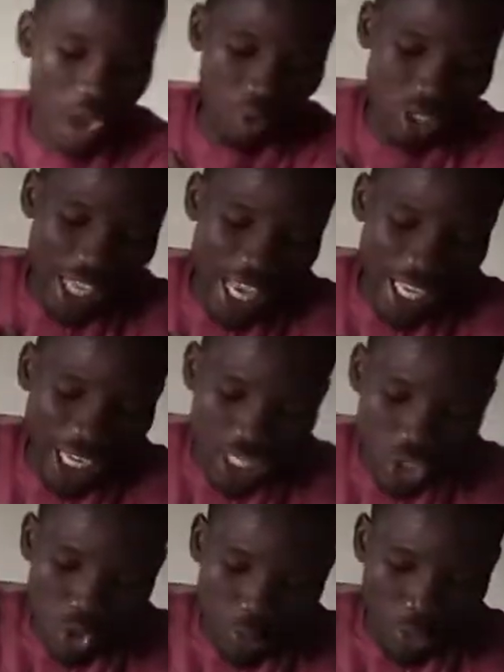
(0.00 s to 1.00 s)
I will take a
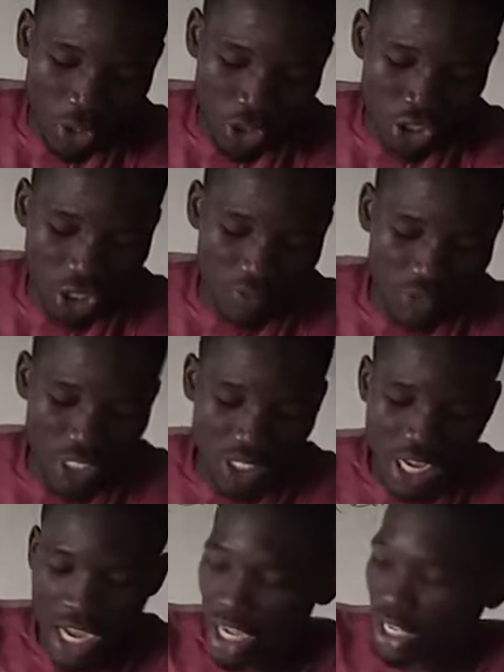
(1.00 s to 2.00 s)
little portion of this
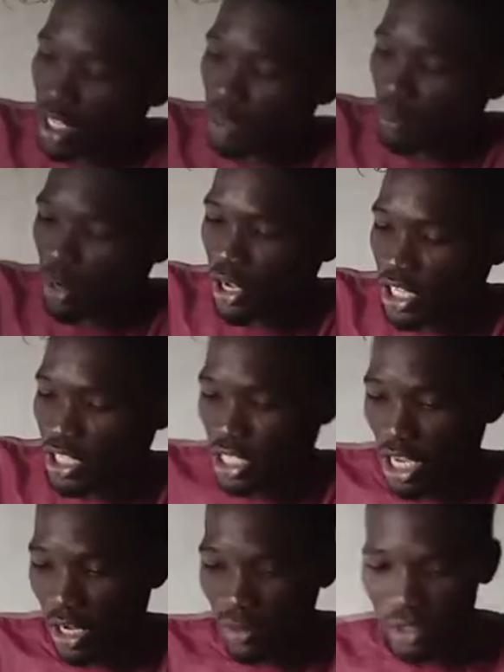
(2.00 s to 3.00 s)
now, pour it
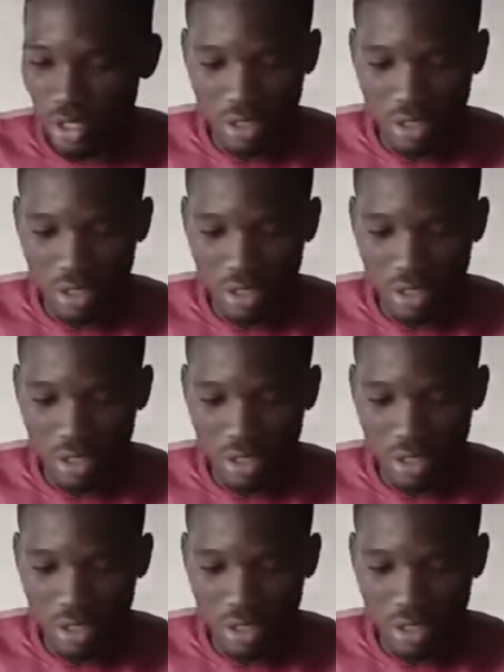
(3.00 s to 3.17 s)
here.